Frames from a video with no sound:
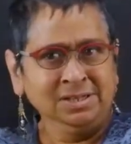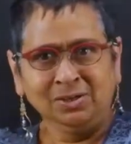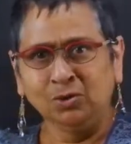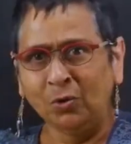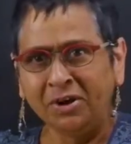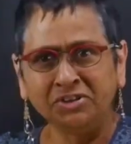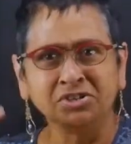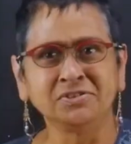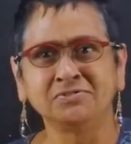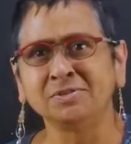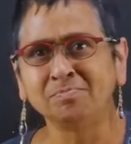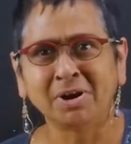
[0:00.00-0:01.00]
going to
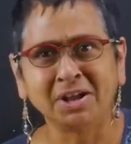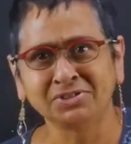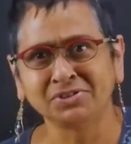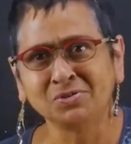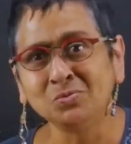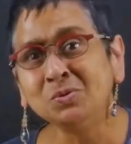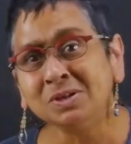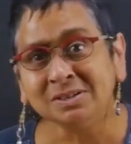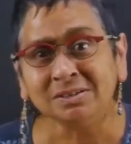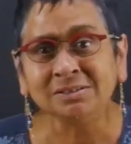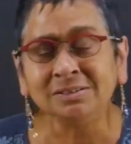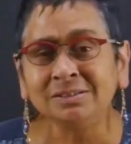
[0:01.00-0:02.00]
different parts of the
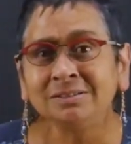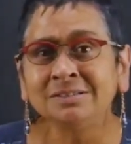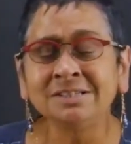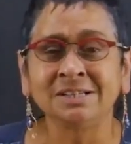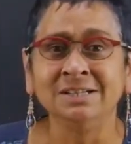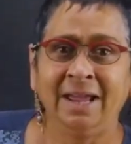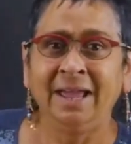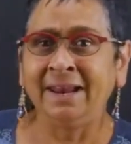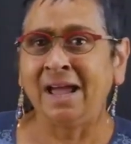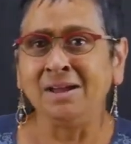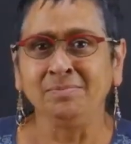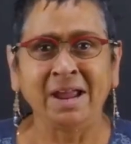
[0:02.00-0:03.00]
world and
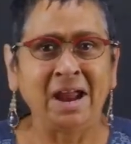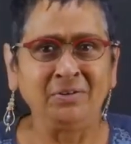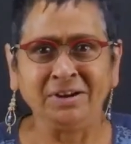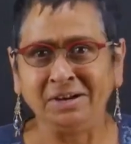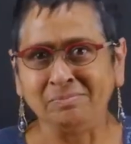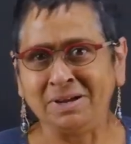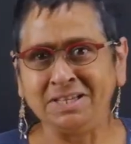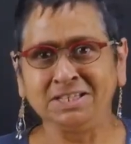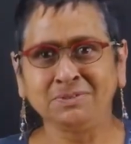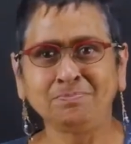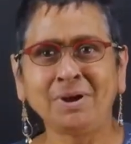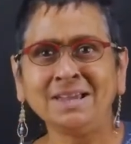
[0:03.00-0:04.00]
I'm carrying my
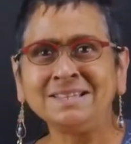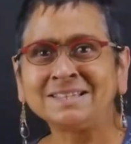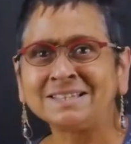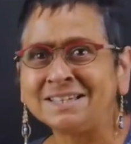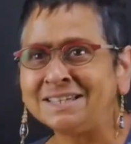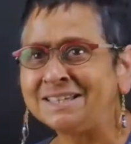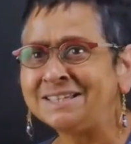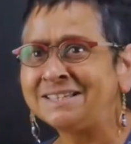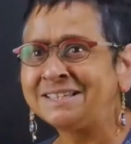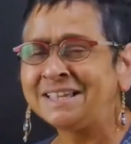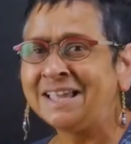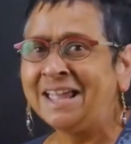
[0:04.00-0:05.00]

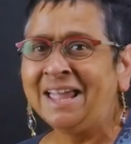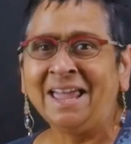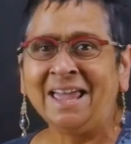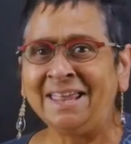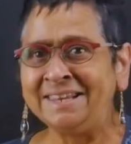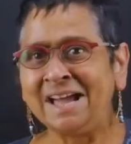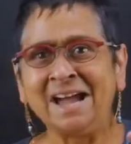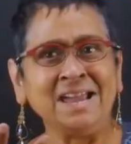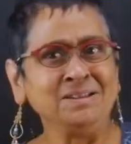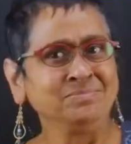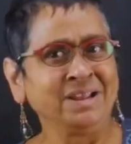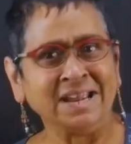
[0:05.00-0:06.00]
spices and
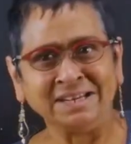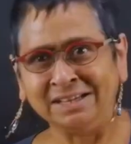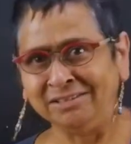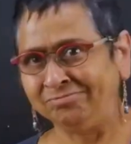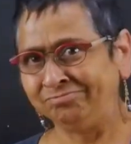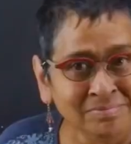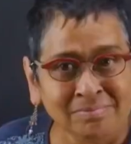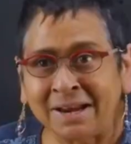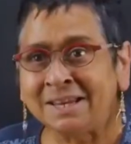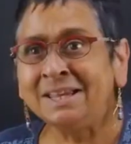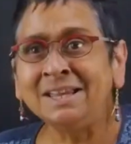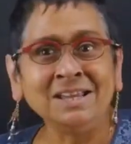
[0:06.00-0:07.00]
I'm getting
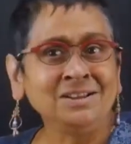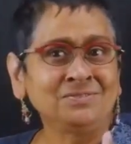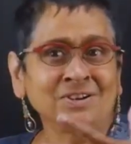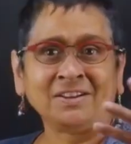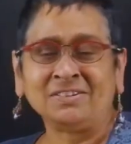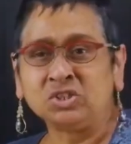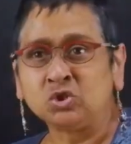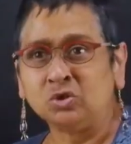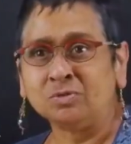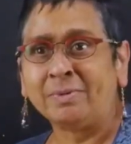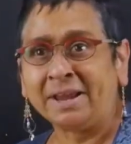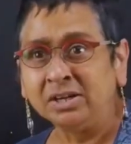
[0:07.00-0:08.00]
money for having sold my